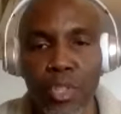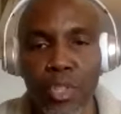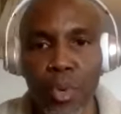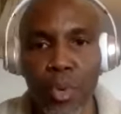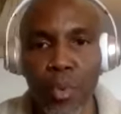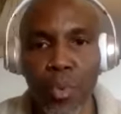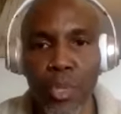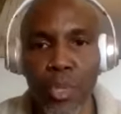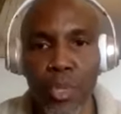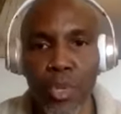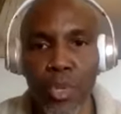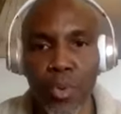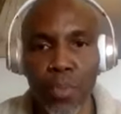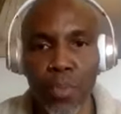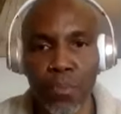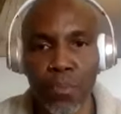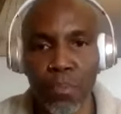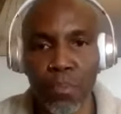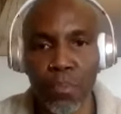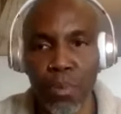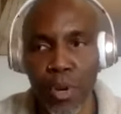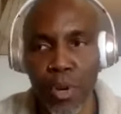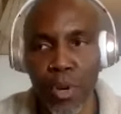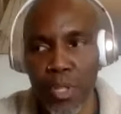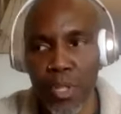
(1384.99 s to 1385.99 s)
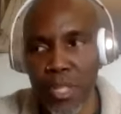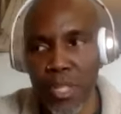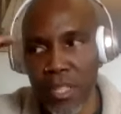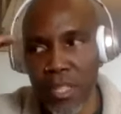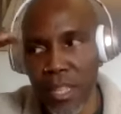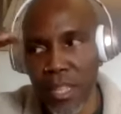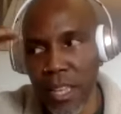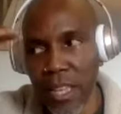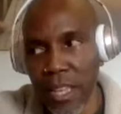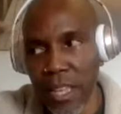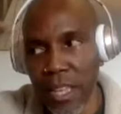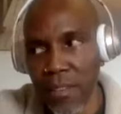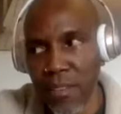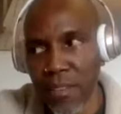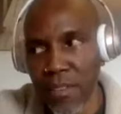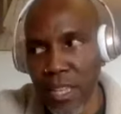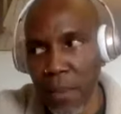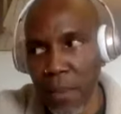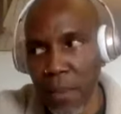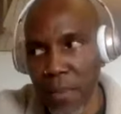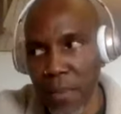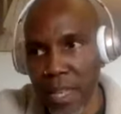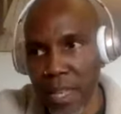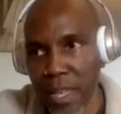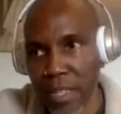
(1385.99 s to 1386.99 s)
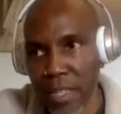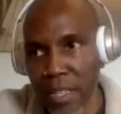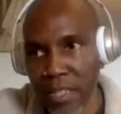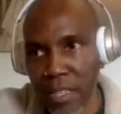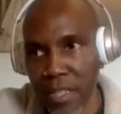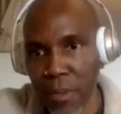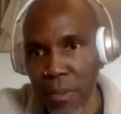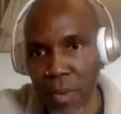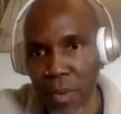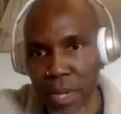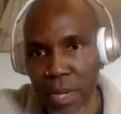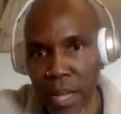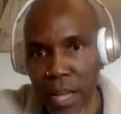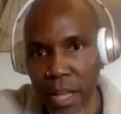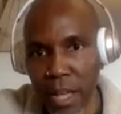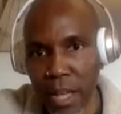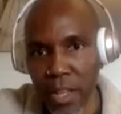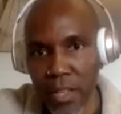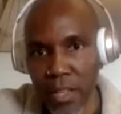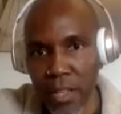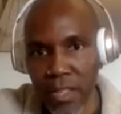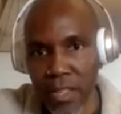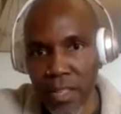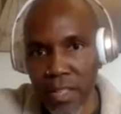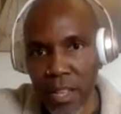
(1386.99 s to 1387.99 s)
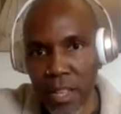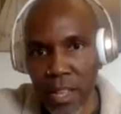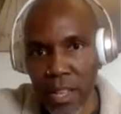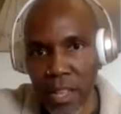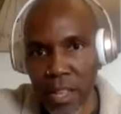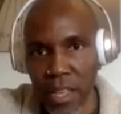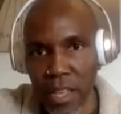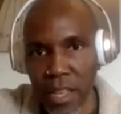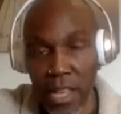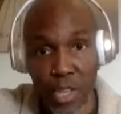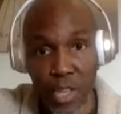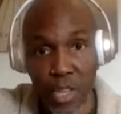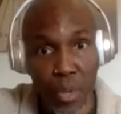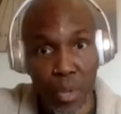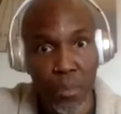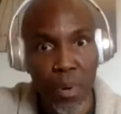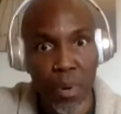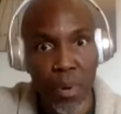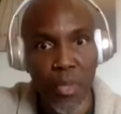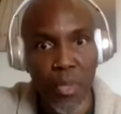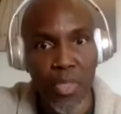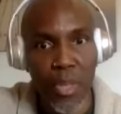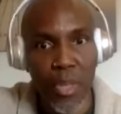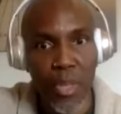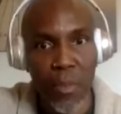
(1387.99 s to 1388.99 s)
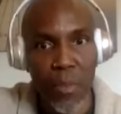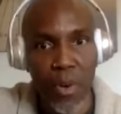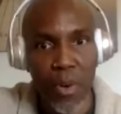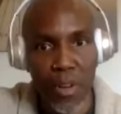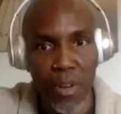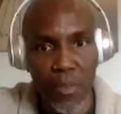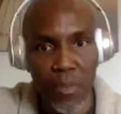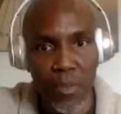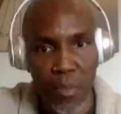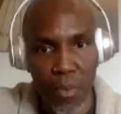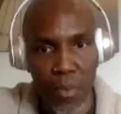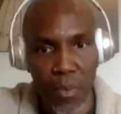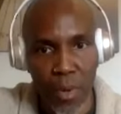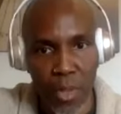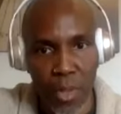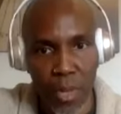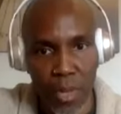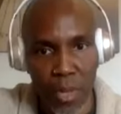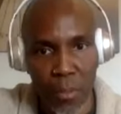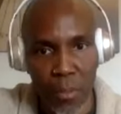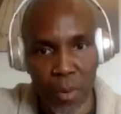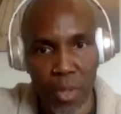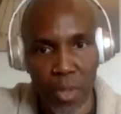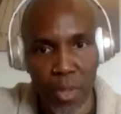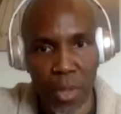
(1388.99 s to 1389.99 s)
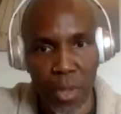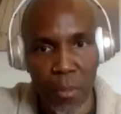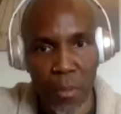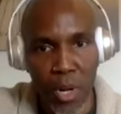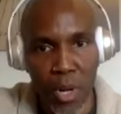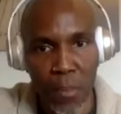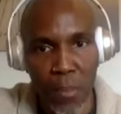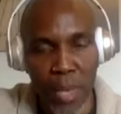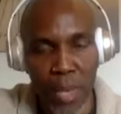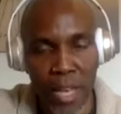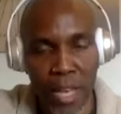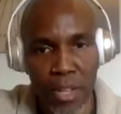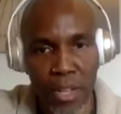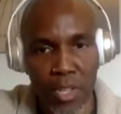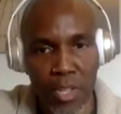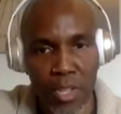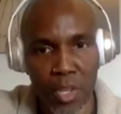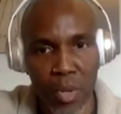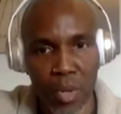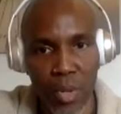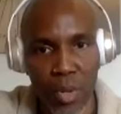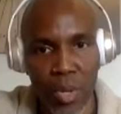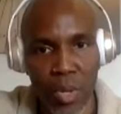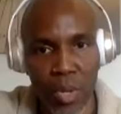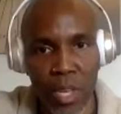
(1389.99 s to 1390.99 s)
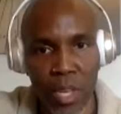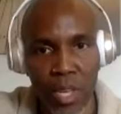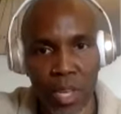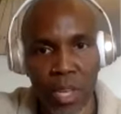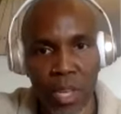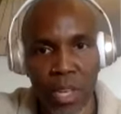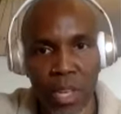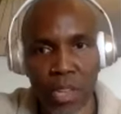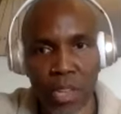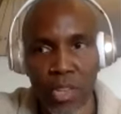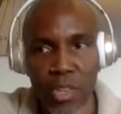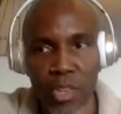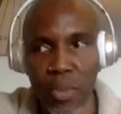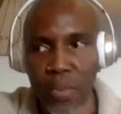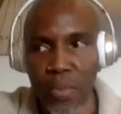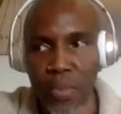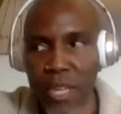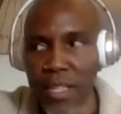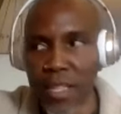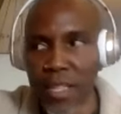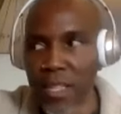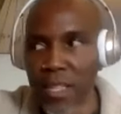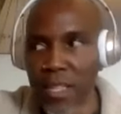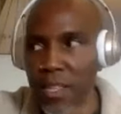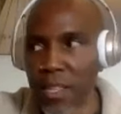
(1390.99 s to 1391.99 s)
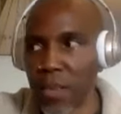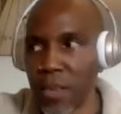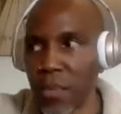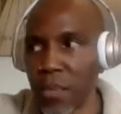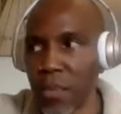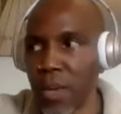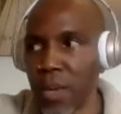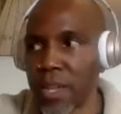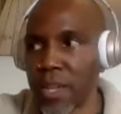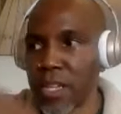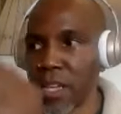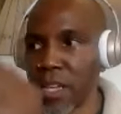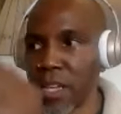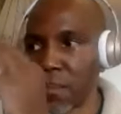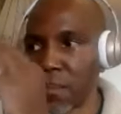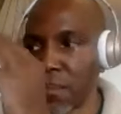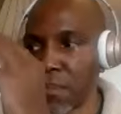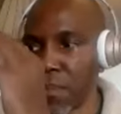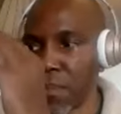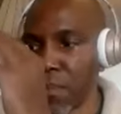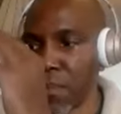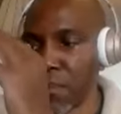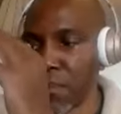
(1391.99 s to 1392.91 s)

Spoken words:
So when you perceive something in someone else, and you put them on a pedestal, you basically wind up